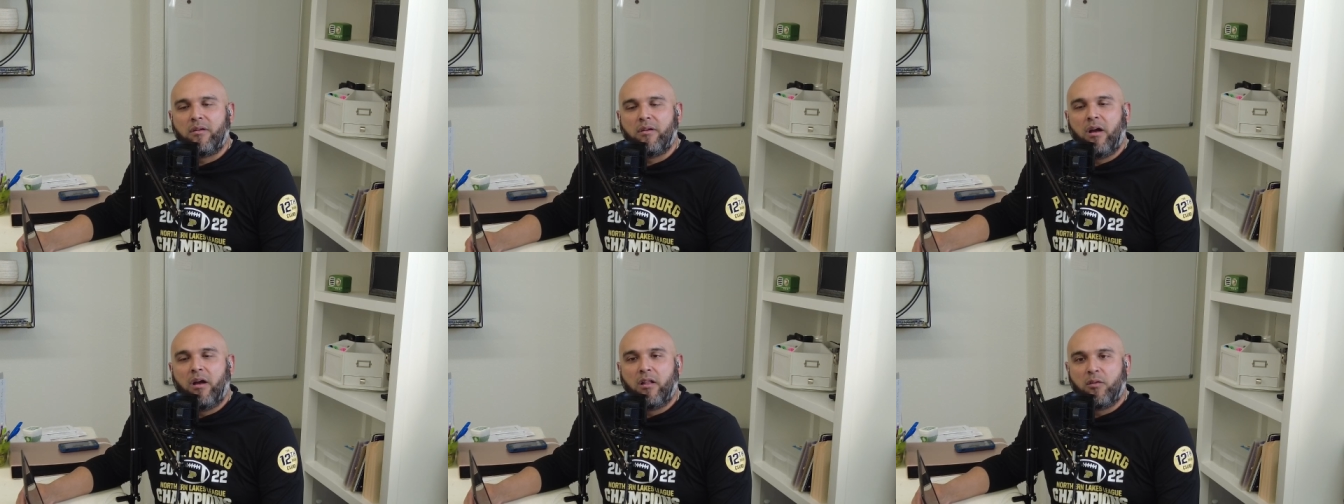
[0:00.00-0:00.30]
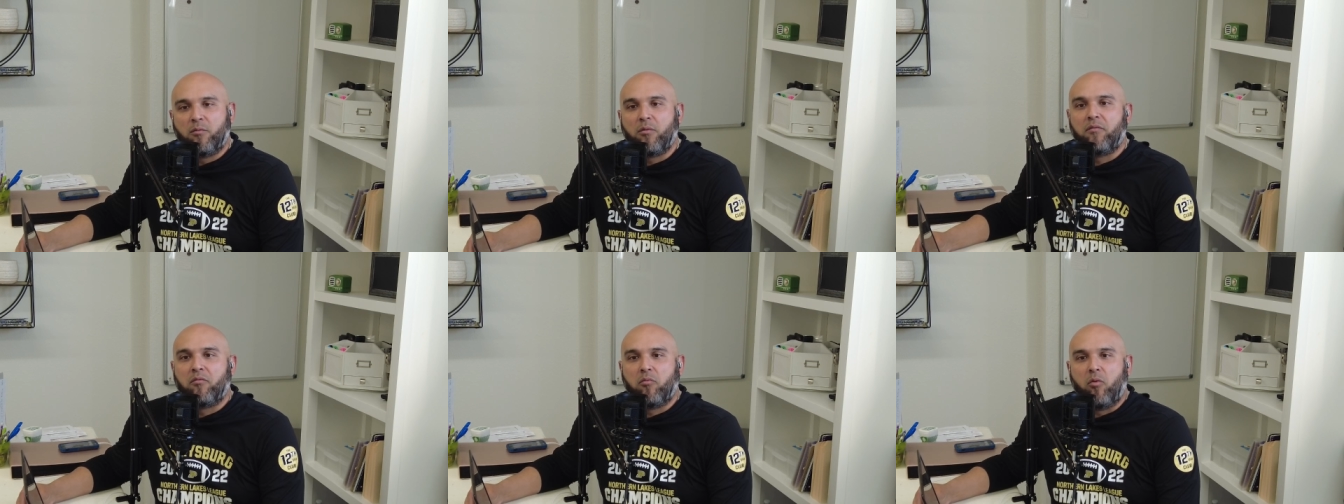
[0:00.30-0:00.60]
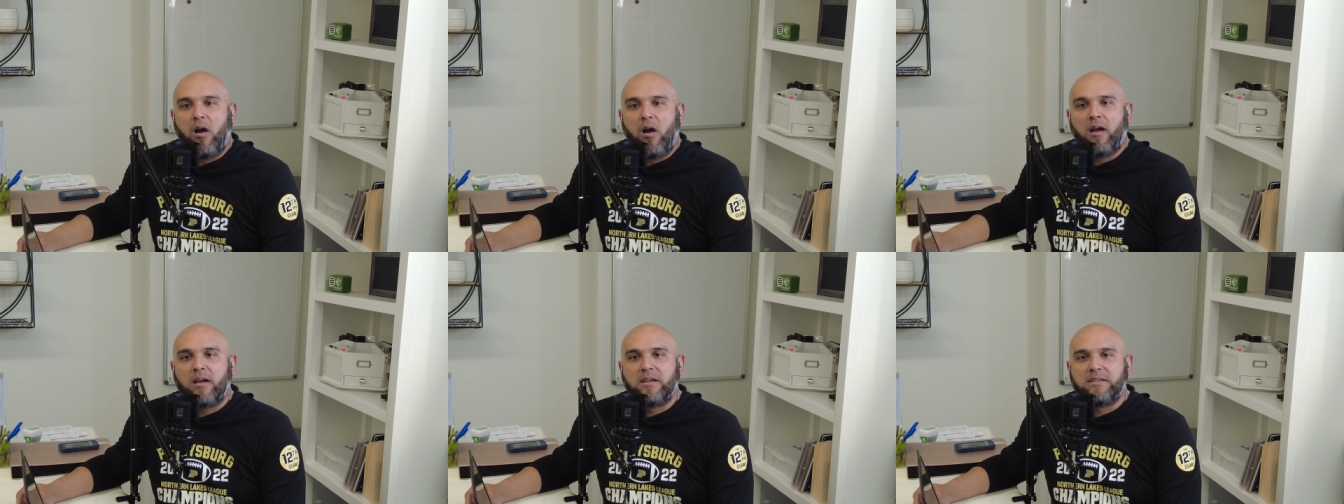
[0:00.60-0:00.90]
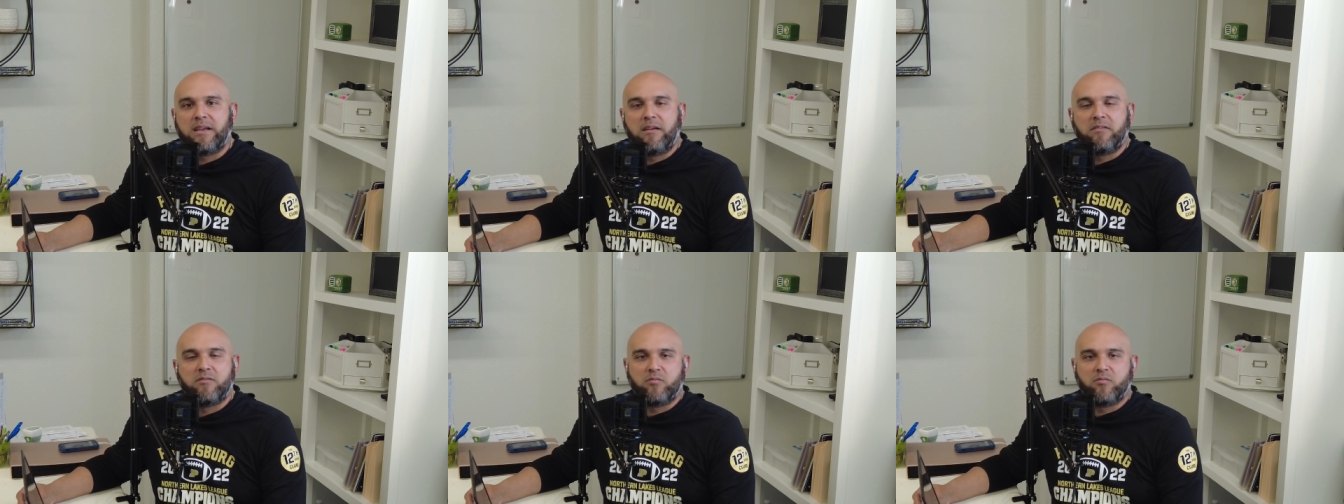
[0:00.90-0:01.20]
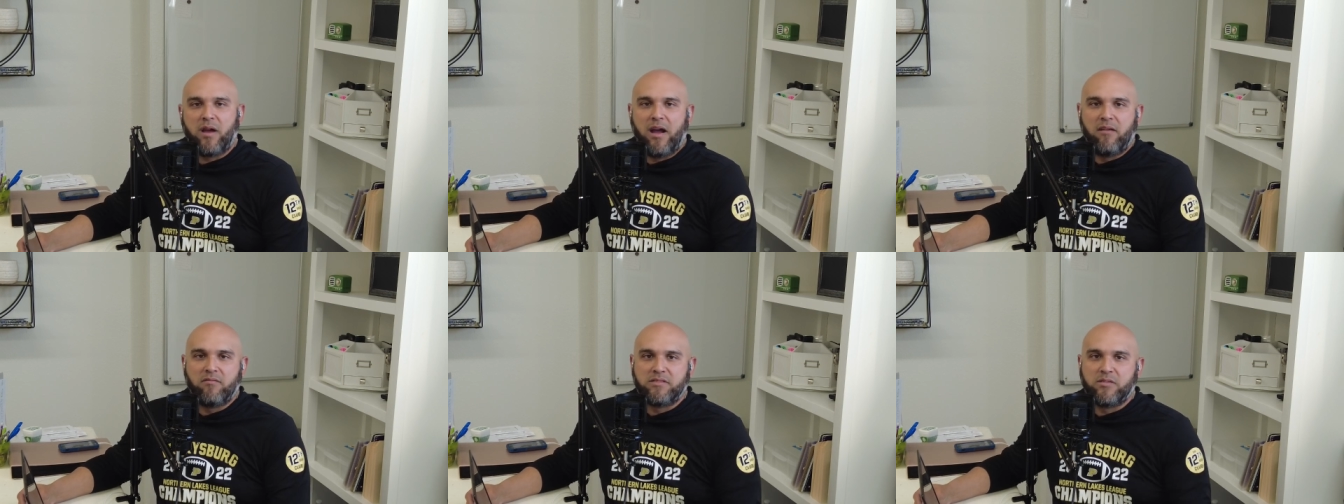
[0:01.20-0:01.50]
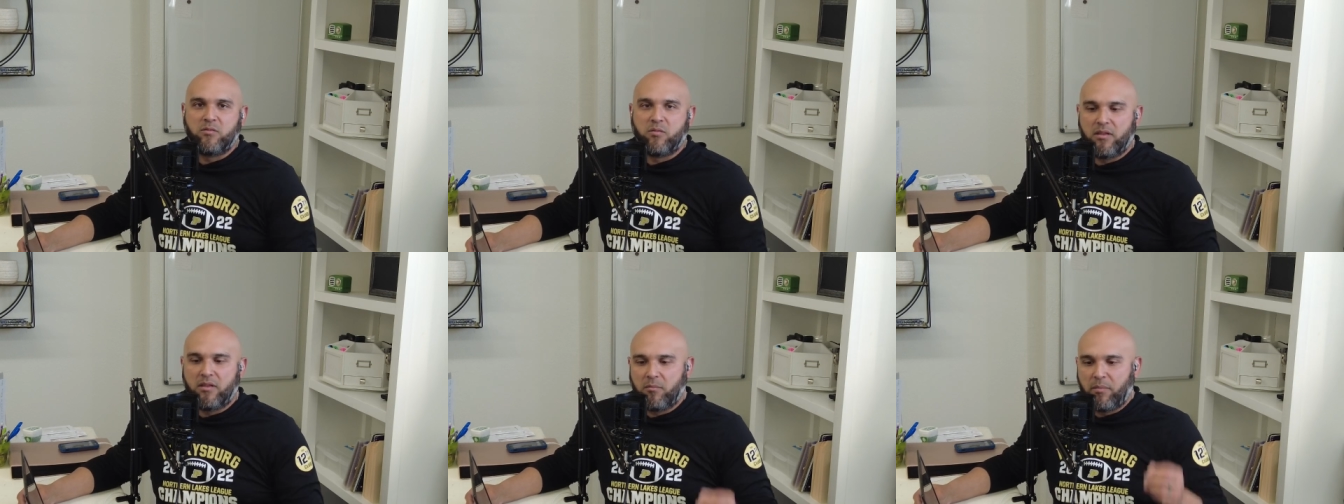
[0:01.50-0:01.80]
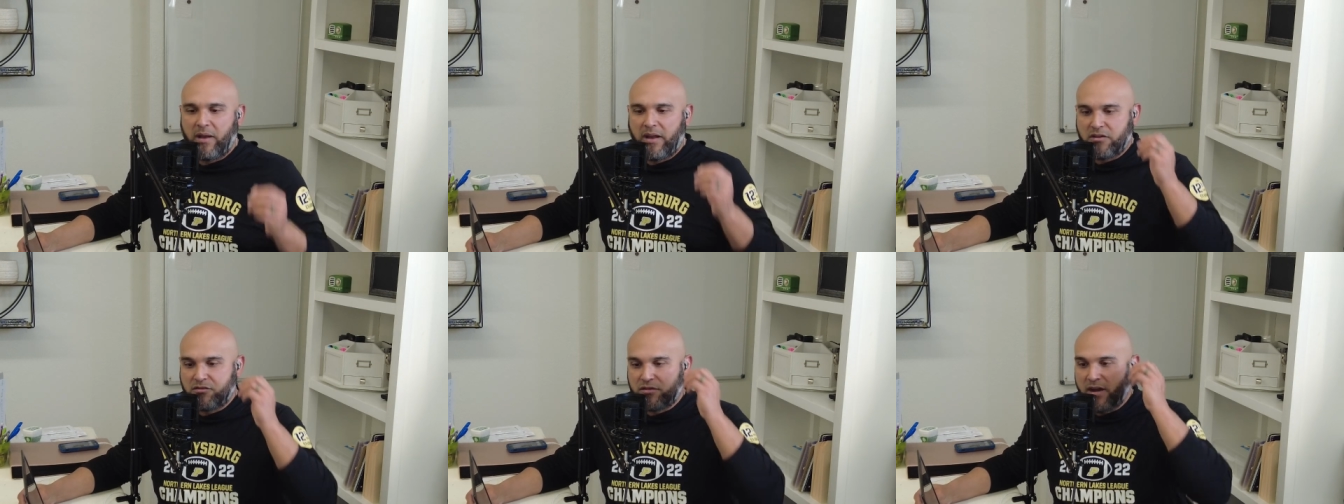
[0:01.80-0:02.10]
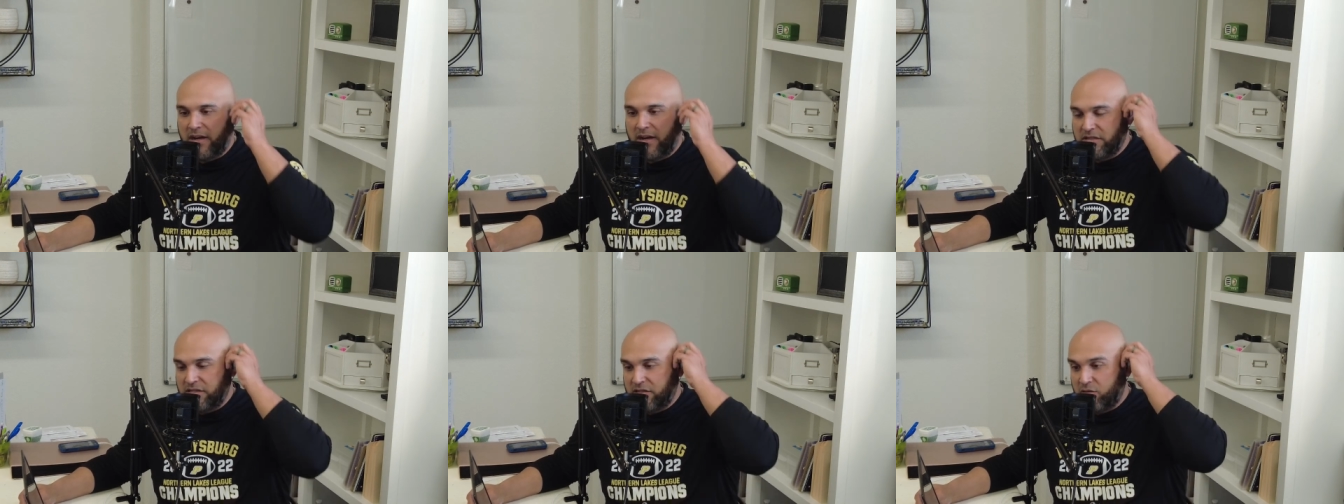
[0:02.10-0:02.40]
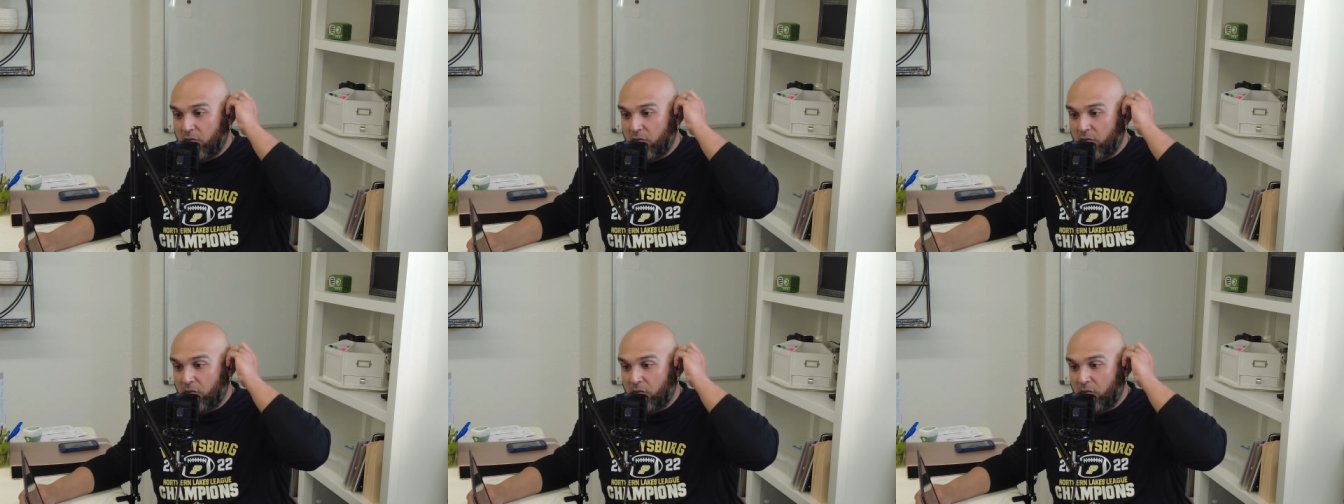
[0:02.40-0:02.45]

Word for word: on the Riverwalk, because that was obviously one of the main attractions.